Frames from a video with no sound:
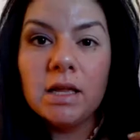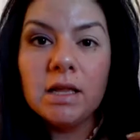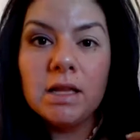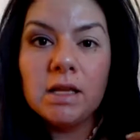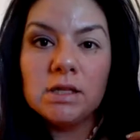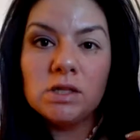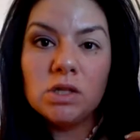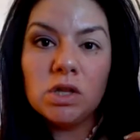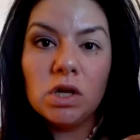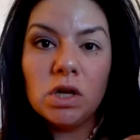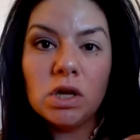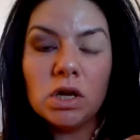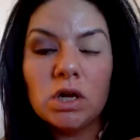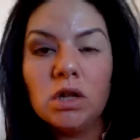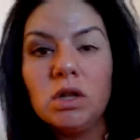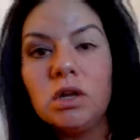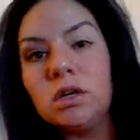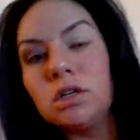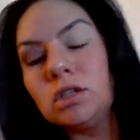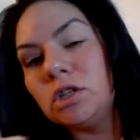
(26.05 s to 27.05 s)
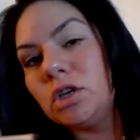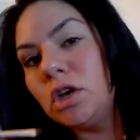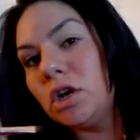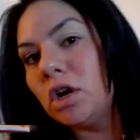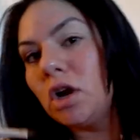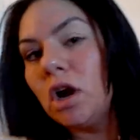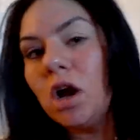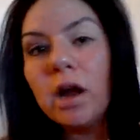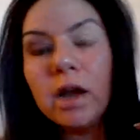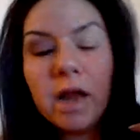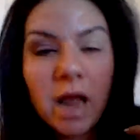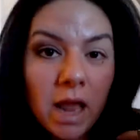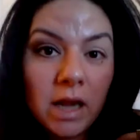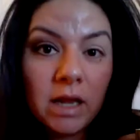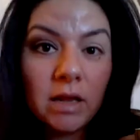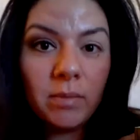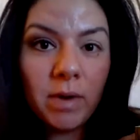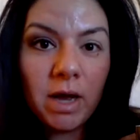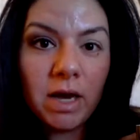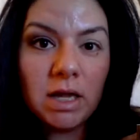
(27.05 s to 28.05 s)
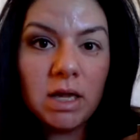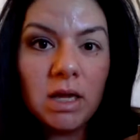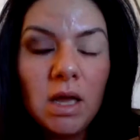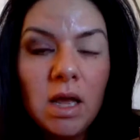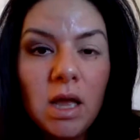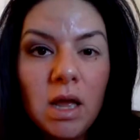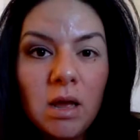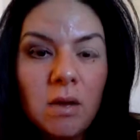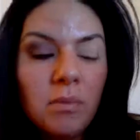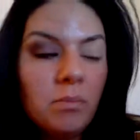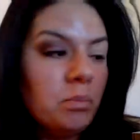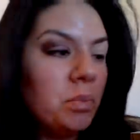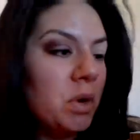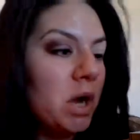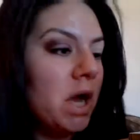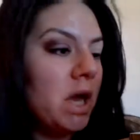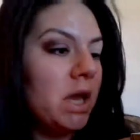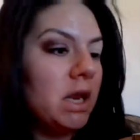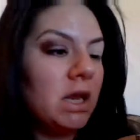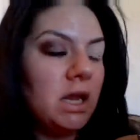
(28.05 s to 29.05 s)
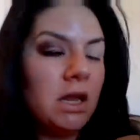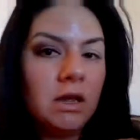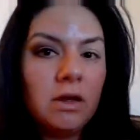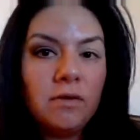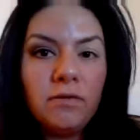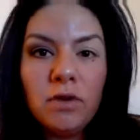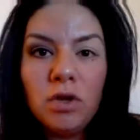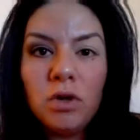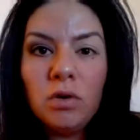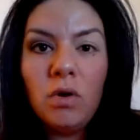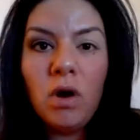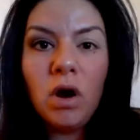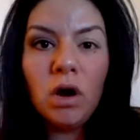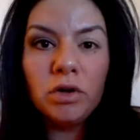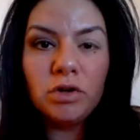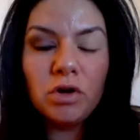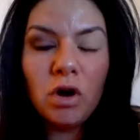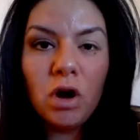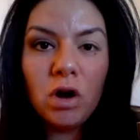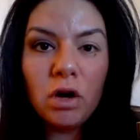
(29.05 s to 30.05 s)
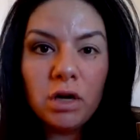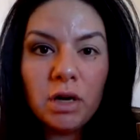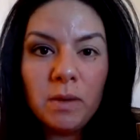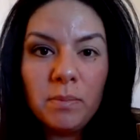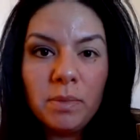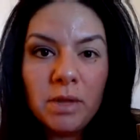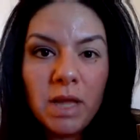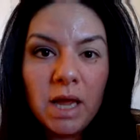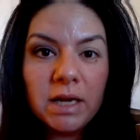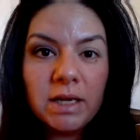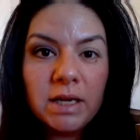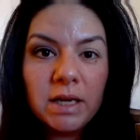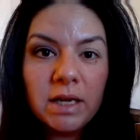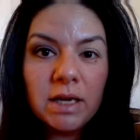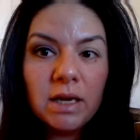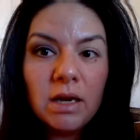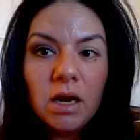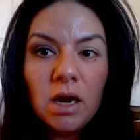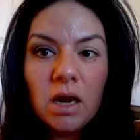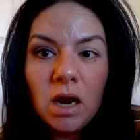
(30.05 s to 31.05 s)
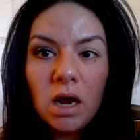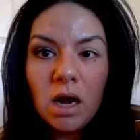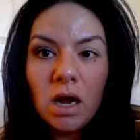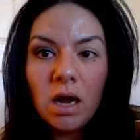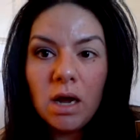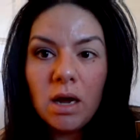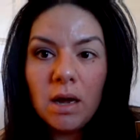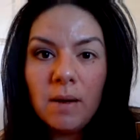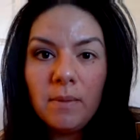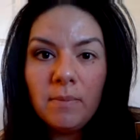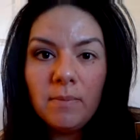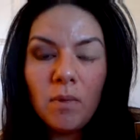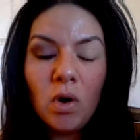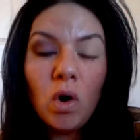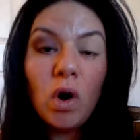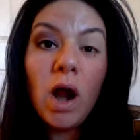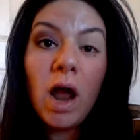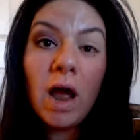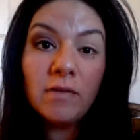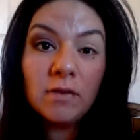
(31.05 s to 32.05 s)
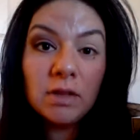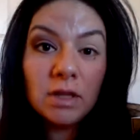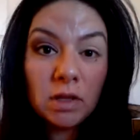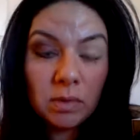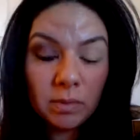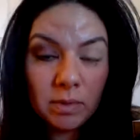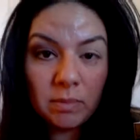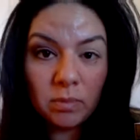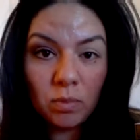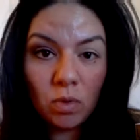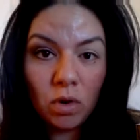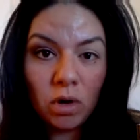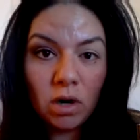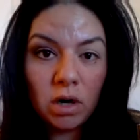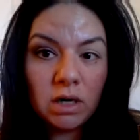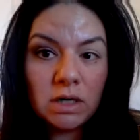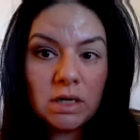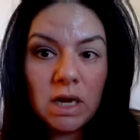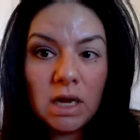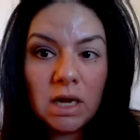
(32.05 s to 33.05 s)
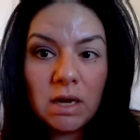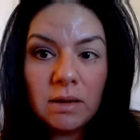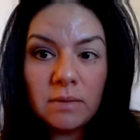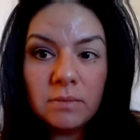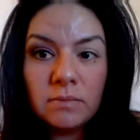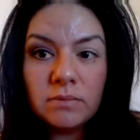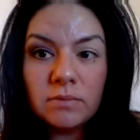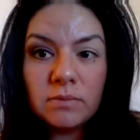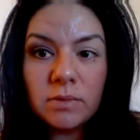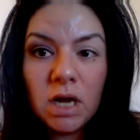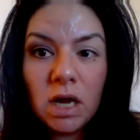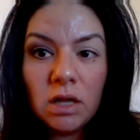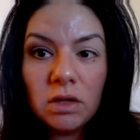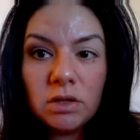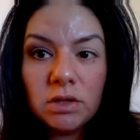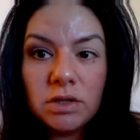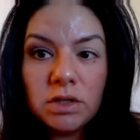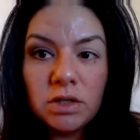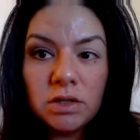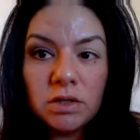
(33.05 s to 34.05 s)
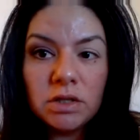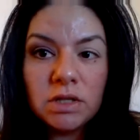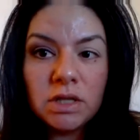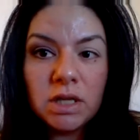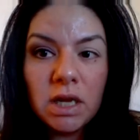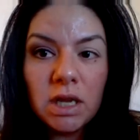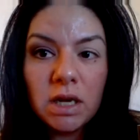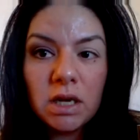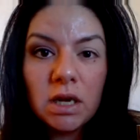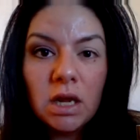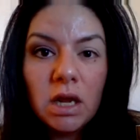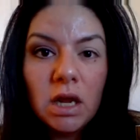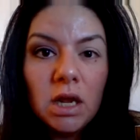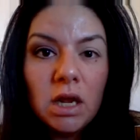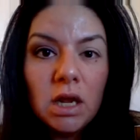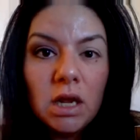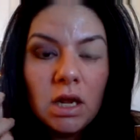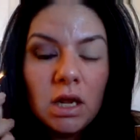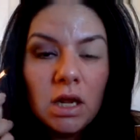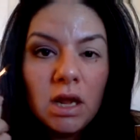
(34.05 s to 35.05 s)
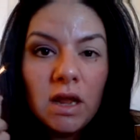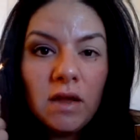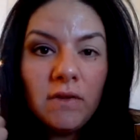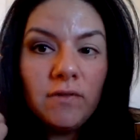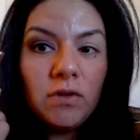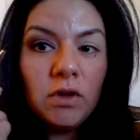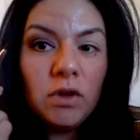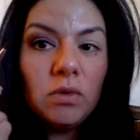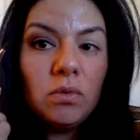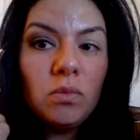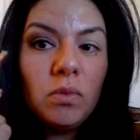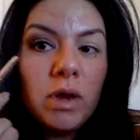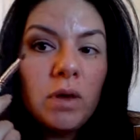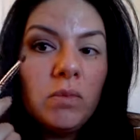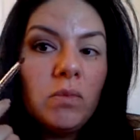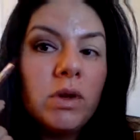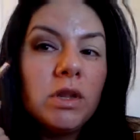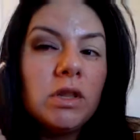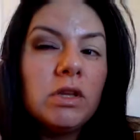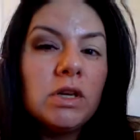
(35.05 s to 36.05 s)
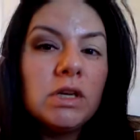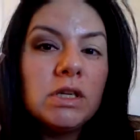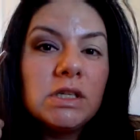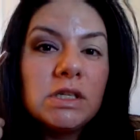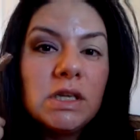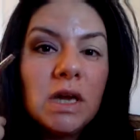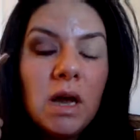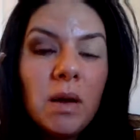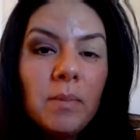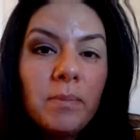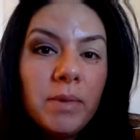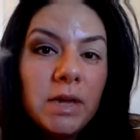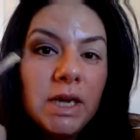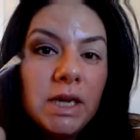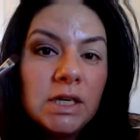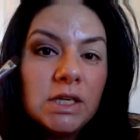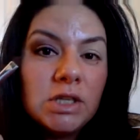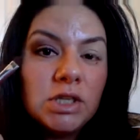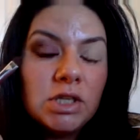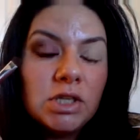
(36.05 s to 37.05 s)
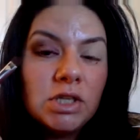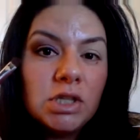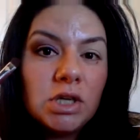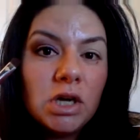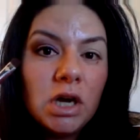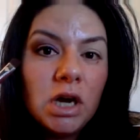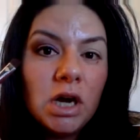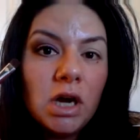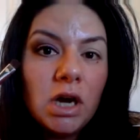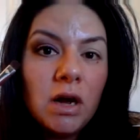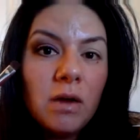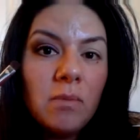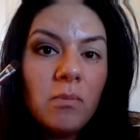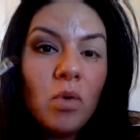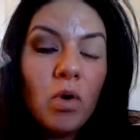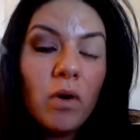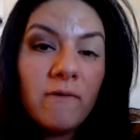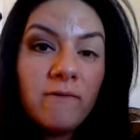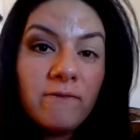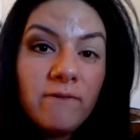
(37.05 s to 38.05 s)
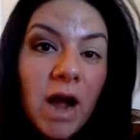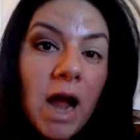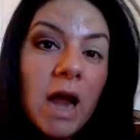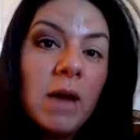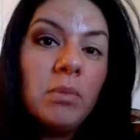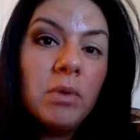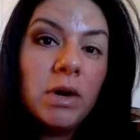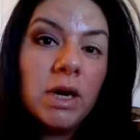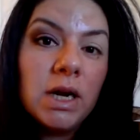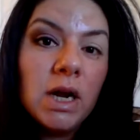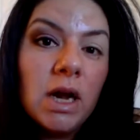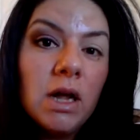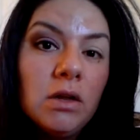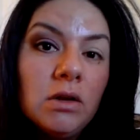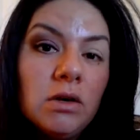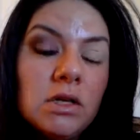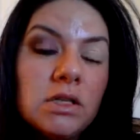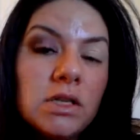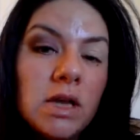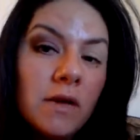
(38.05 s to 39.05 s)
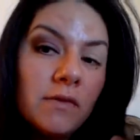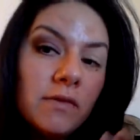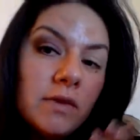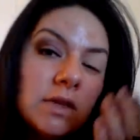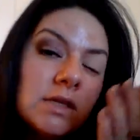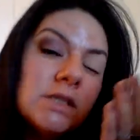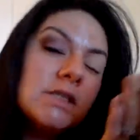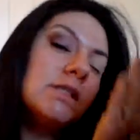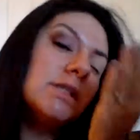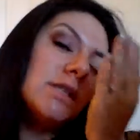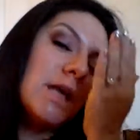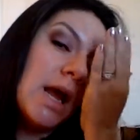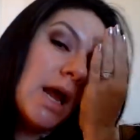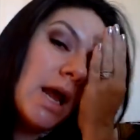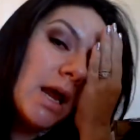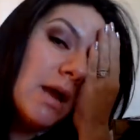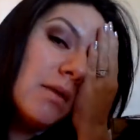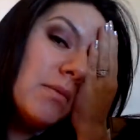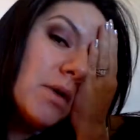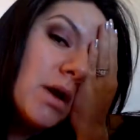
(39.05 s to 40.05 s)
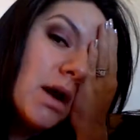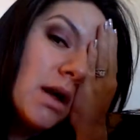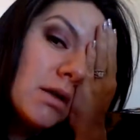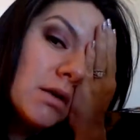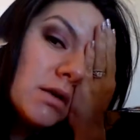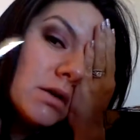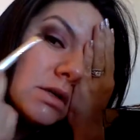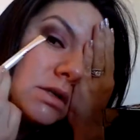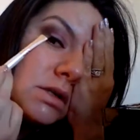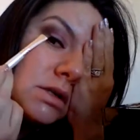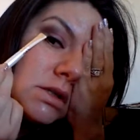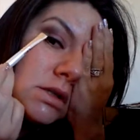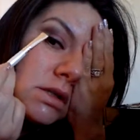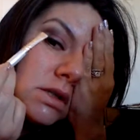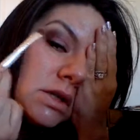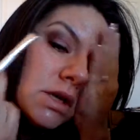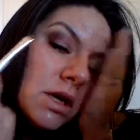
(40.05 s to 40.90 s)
this look looks good on anybody, but if you are dark complected um, or have a little bit more um, color to your skin, if you went with just a pinch uh, more vibrant colors of the same colors,